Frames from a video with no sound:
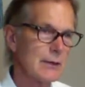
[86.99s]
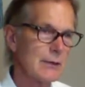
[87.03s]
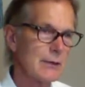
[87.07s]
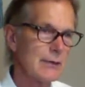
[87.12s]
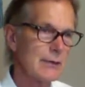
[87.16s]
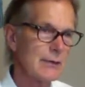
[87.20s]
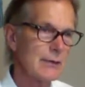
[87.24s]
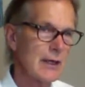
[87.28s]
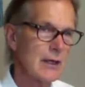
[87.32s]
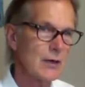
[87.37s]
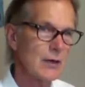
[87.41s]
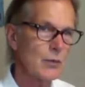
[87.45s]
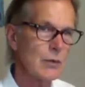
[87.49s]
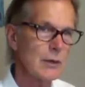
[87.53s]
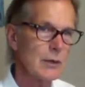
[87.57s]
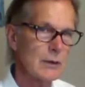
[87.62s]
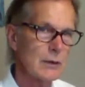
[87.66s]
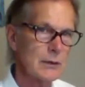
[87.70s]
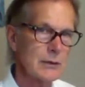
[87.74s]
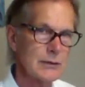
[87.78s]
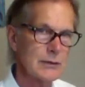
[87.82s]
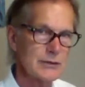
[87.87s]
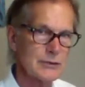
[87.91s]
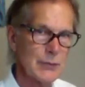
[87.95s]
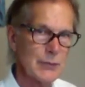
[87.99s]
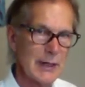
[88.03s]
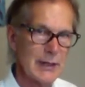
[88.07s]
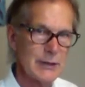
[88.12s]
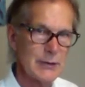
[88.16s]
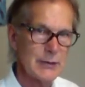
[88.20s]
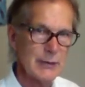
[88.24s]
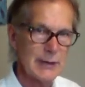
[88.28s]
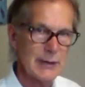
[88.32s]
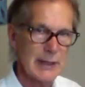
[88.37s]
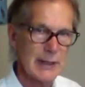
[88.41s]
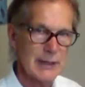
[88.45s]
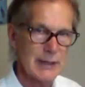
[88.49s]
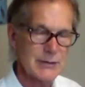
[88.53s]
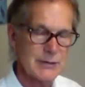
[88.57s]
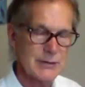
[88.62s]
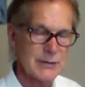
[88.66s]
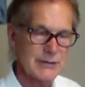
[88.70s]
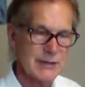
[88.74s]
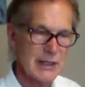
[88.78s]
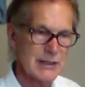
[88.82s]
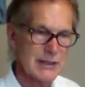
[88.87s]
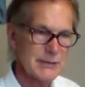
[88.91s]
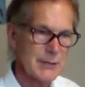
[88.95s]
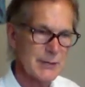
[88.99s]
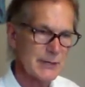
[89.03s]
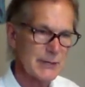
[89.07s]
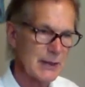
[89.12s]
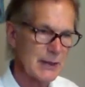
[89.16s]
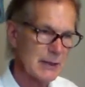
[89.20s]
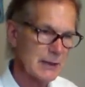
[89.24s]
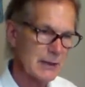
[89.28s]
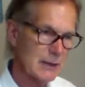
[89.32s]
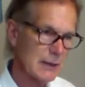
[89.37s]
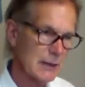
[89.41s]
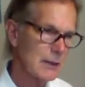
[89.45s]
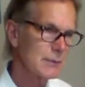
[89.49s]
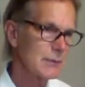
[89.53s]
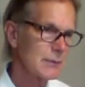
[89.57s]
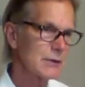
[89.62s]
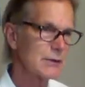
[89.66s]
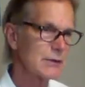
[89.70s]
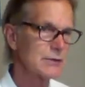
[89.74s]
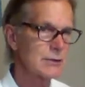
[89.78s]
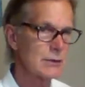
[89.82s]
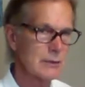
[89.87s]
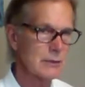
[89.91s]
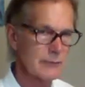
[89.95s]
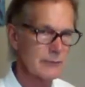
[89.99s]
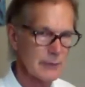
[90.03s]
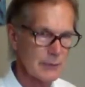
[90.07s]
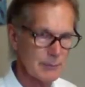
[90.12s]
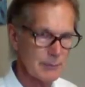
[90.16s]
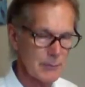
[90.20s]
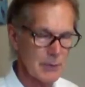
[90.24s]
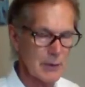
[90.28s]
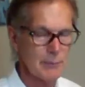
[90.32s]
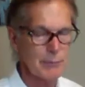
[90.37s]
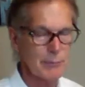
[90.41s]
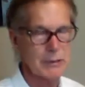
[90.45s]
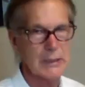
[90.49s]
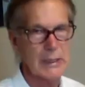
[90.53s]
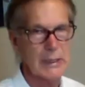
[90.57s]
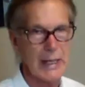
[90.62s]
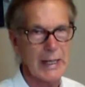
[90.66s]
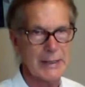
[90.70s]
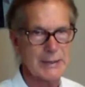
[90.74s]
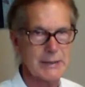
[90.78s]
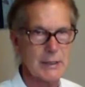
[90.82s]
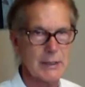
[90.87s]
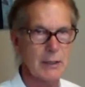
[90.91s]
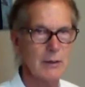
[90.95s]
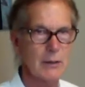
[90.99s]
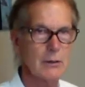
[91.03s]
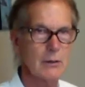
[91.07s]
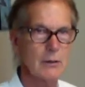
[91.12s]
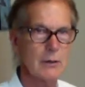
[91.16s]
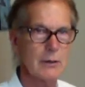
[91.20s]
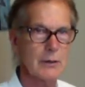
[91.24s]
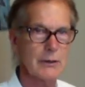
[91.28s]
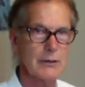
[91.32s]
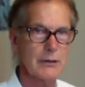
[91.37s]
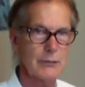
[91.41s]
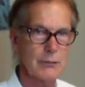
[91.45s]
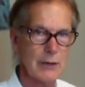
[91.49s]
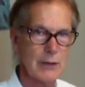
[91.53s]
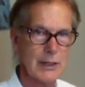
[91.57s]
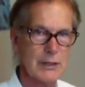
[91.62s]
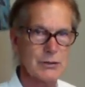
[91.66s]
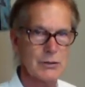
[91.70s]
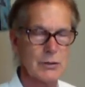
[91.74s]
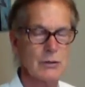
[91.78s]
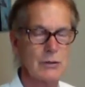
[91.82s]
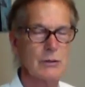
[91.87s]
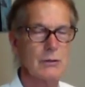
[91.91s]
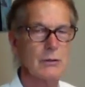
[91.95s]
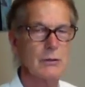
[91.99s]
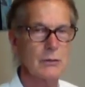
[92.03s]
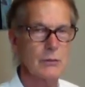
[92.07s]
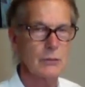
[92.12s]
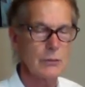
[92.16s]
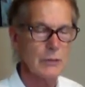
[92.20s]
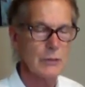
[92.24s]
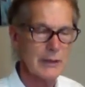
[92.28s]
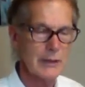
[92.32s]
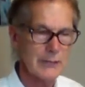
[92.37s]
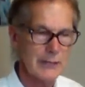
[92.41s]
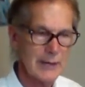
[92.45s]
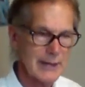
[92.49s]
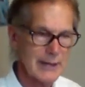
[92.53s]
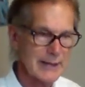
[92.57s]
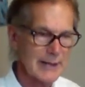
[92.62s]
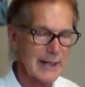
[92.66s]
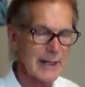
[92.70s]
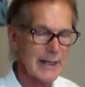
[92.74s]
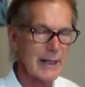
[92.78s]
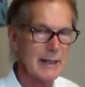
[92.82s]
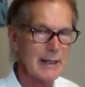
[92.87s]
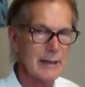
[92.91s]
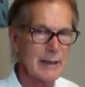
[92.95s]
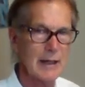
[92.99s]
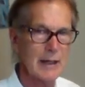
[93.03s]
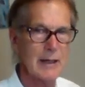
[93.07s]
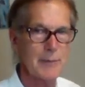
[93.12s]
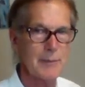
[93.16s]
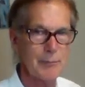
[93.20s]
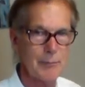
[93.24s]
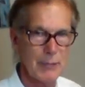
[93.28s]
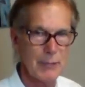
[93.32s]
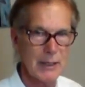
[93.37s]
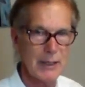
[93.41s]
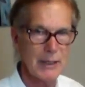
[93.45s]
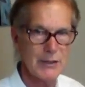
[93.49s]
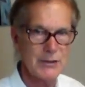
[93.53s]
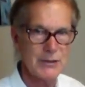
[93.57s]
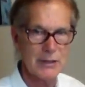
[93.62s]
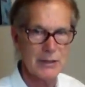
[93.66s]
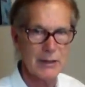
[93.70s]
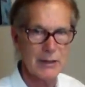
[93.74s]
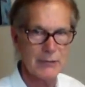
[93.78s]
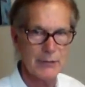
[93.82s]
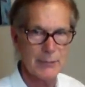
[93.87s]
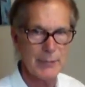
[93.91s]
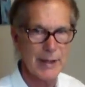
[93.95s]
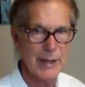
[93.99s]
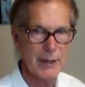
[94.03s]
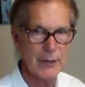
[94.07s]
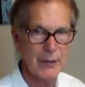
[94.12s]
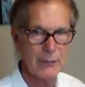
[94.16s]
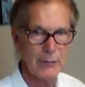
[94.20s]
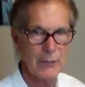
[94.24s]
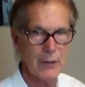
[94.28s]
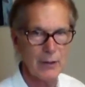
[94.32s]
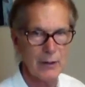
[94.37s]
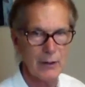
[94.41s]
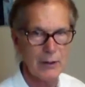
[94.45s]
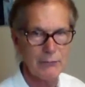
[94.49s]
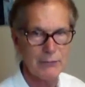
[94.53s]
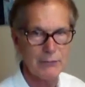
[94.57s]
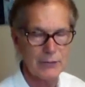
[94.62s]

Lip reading: They will lose weight doing exercise, but they come to sort of a plateau or a threshold where they cannot budge another pound off,